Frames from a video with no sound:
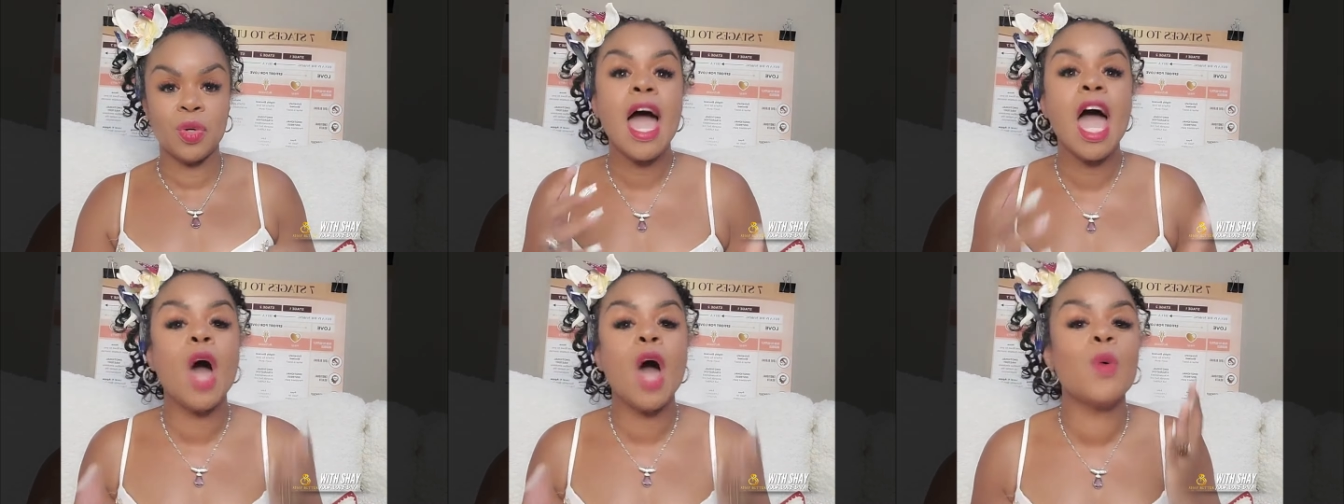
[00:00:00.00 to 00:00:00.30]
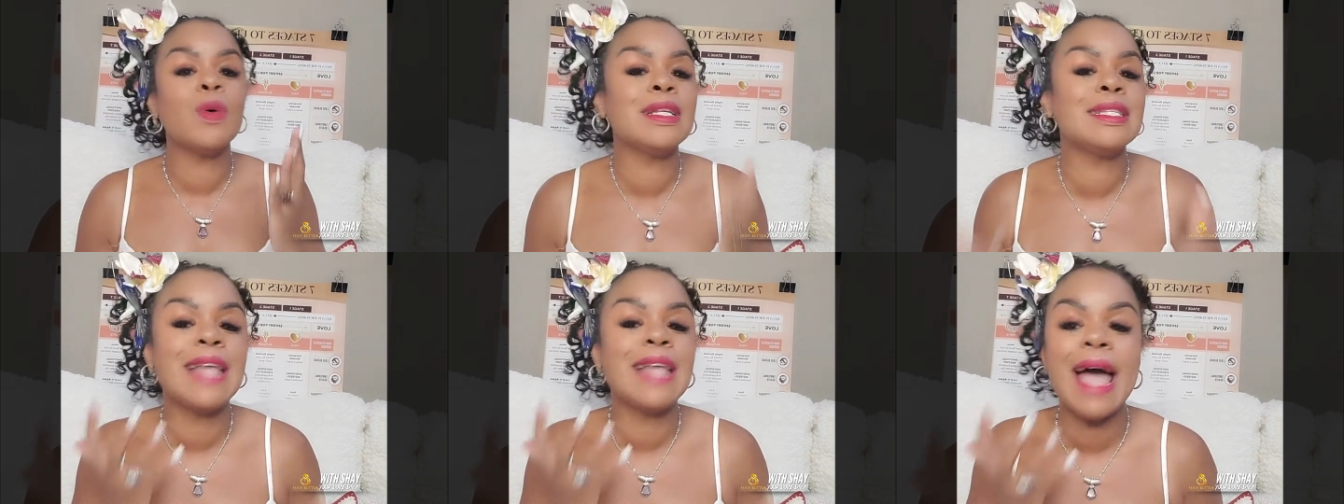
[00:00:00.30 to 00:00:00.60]
How
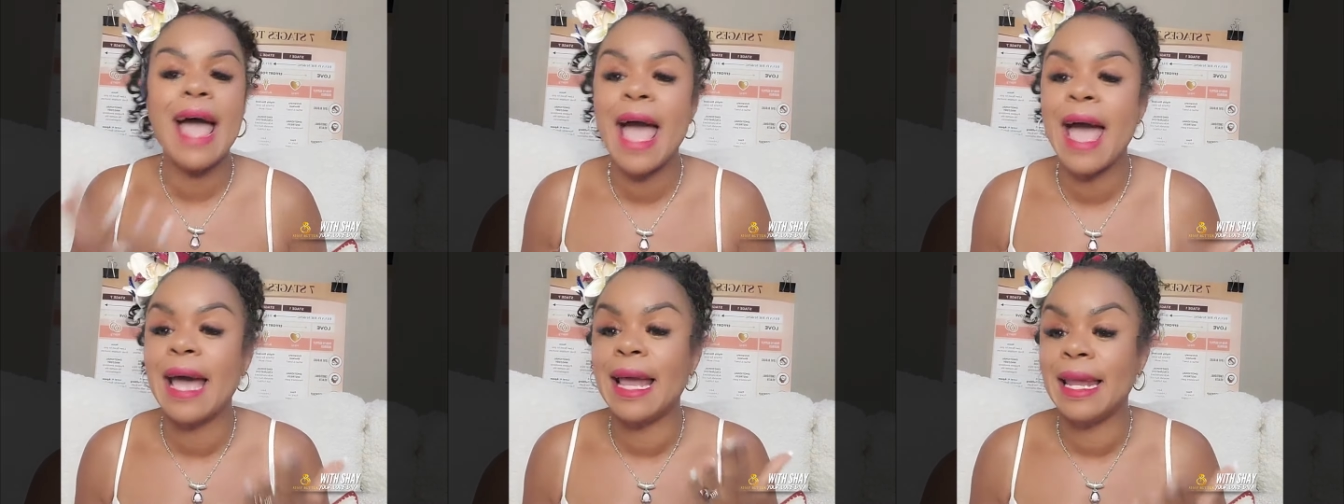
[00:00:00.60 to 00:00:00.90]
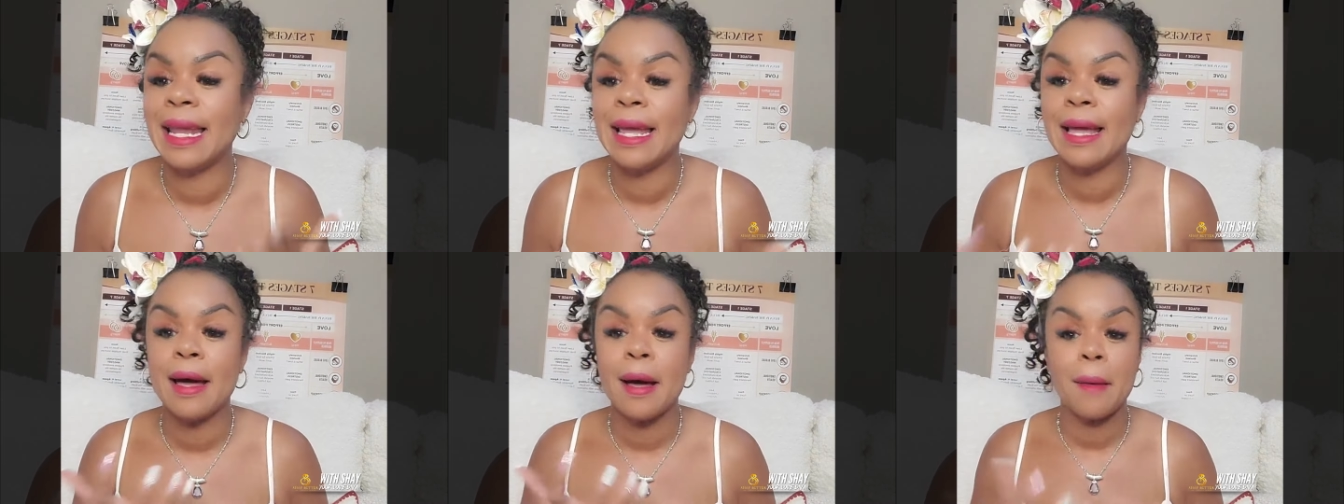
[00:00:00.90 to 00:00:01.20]
is that
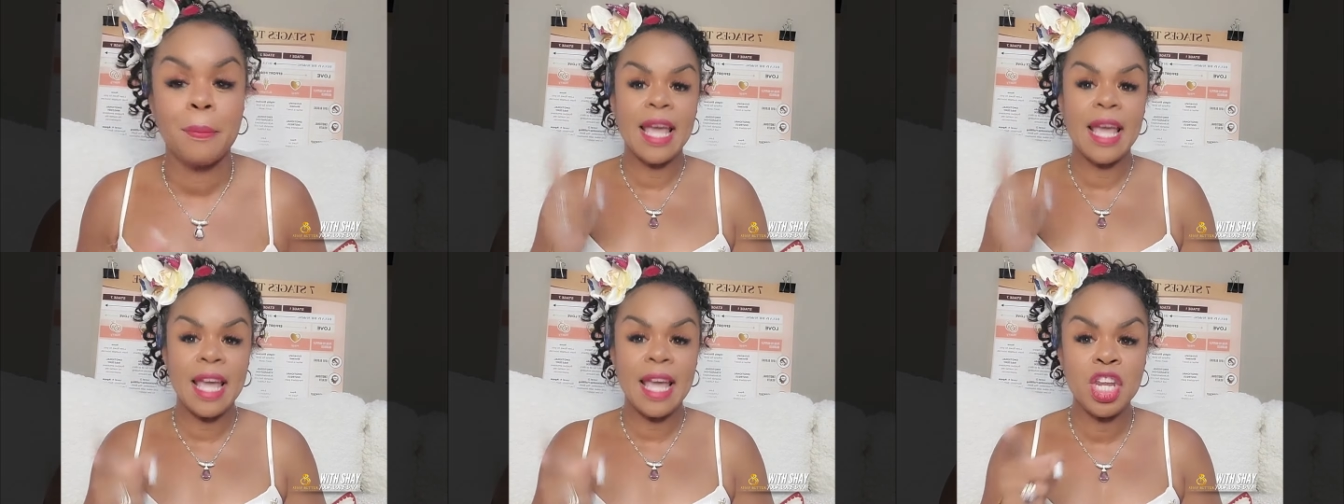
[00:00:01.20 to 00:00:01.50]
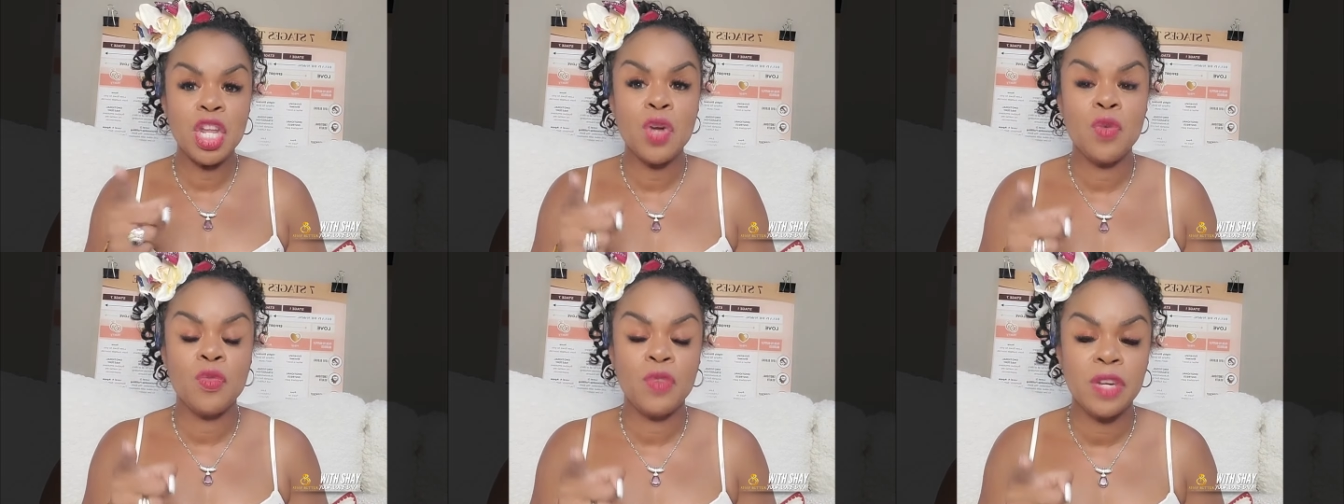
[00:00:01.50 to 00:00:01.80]
adding up? And
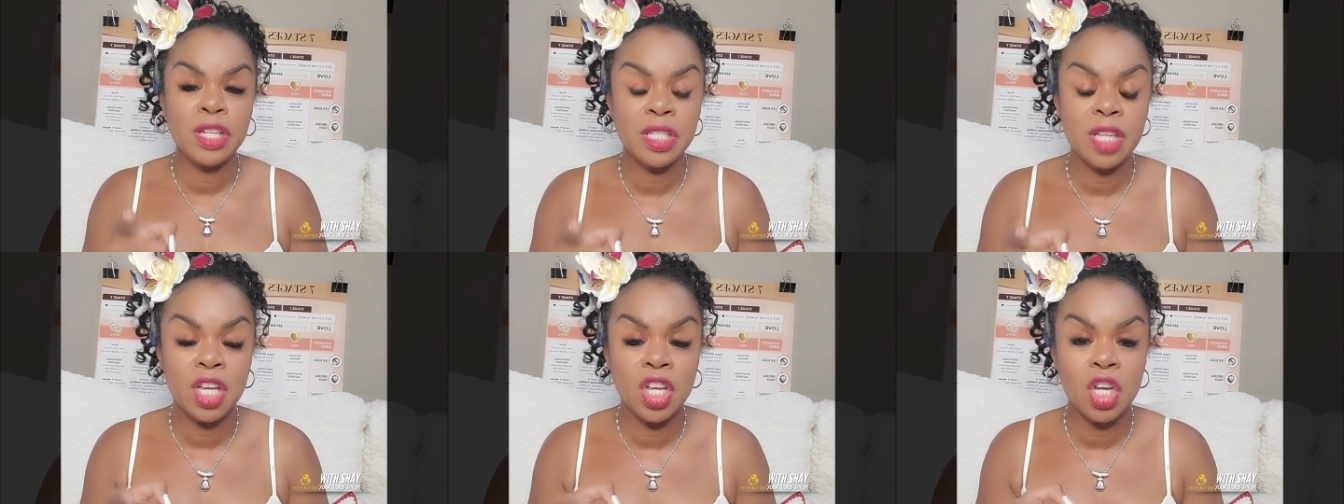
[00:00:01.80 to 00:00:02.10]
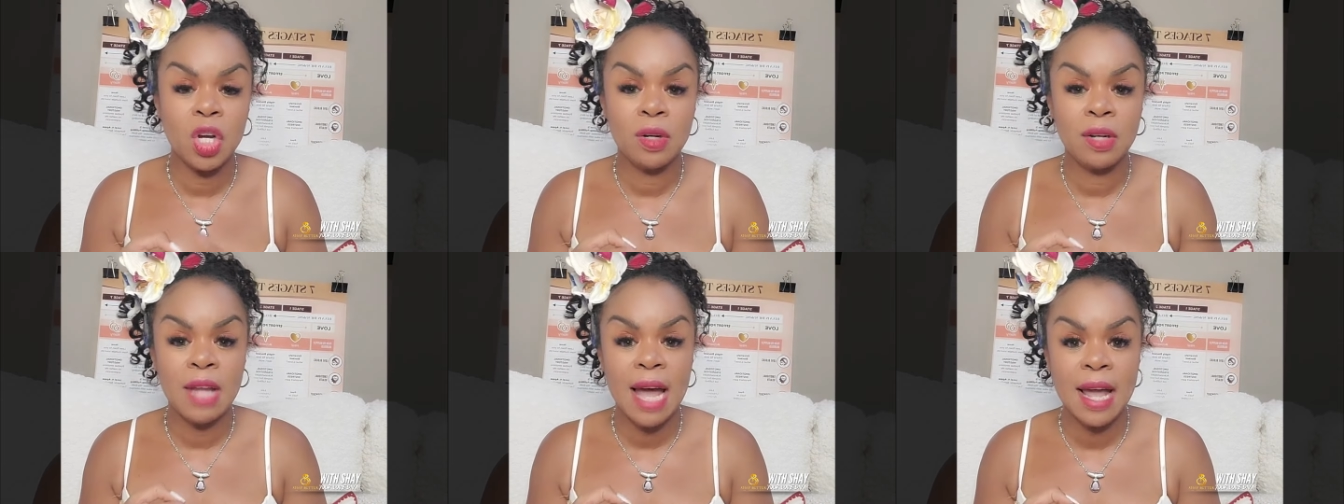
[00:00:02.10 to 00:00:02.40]
you risking
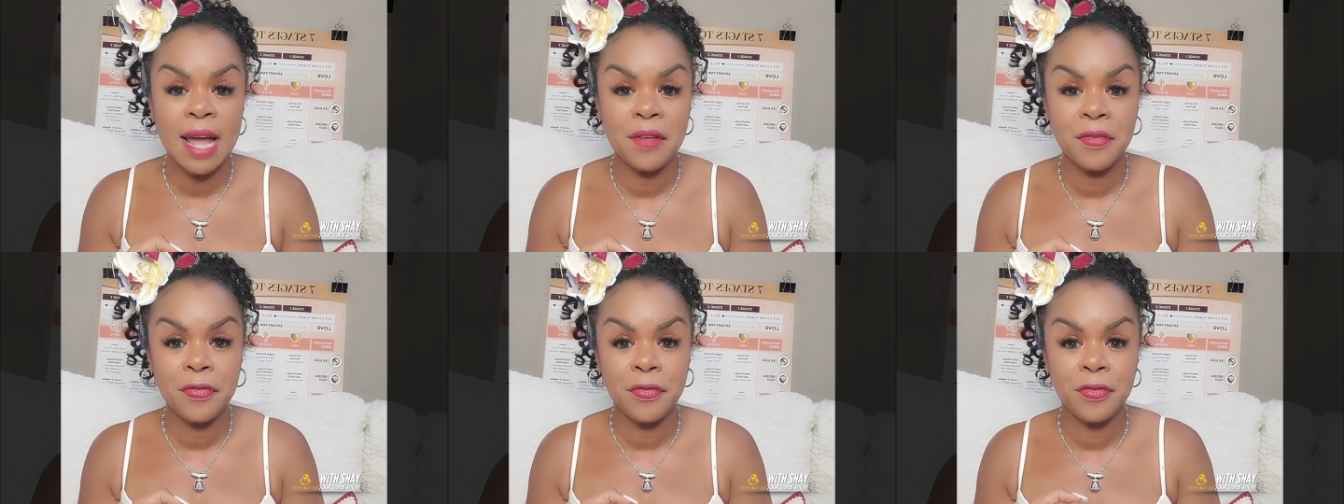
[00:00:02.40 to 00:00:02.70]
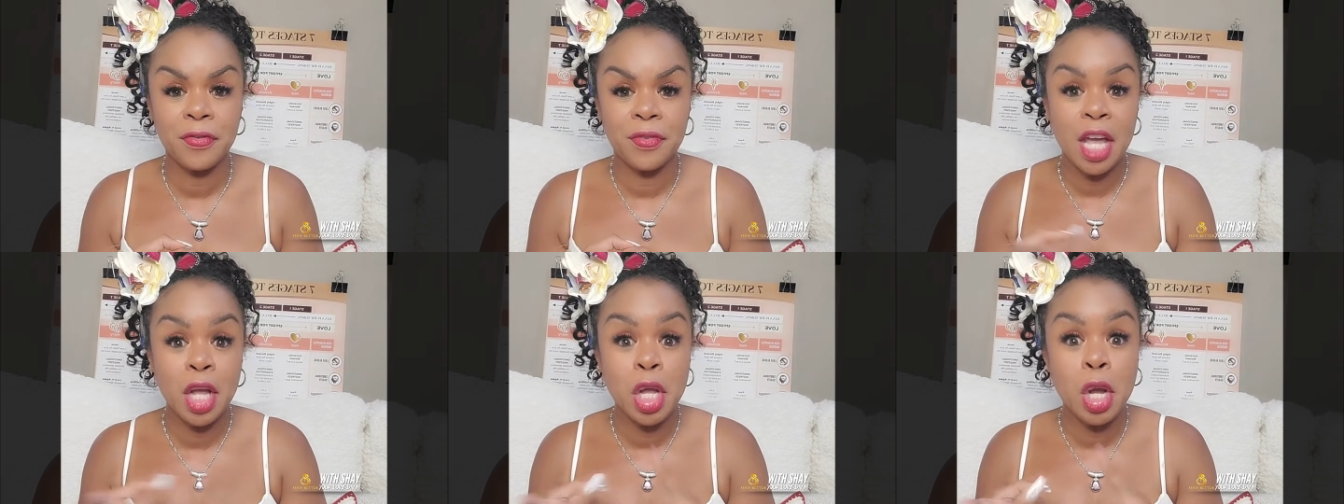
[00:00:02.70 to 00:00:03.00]
your
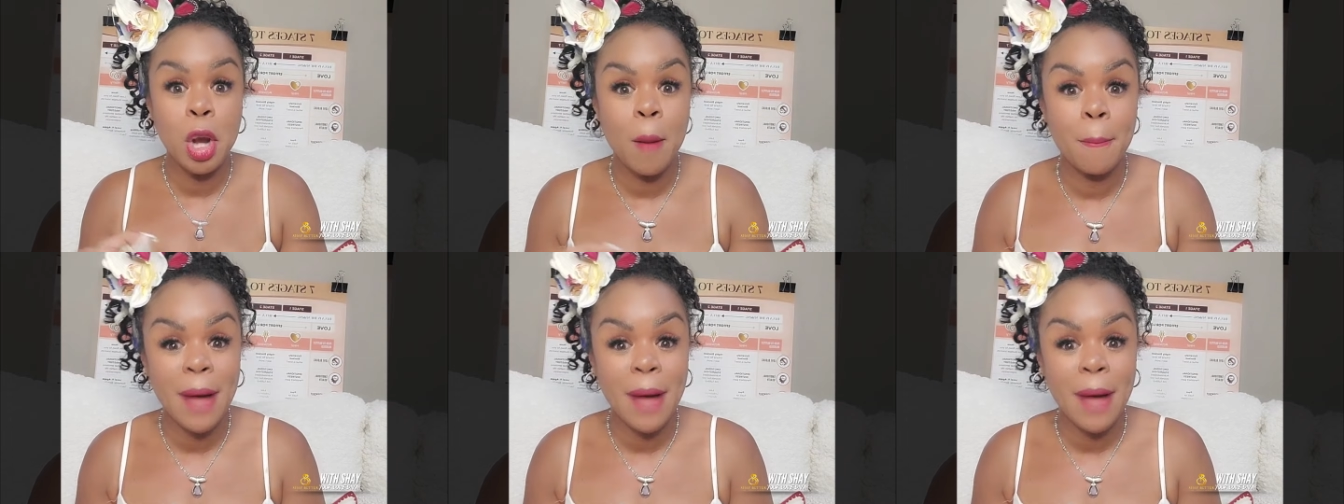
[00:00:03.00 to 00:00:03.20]
life and your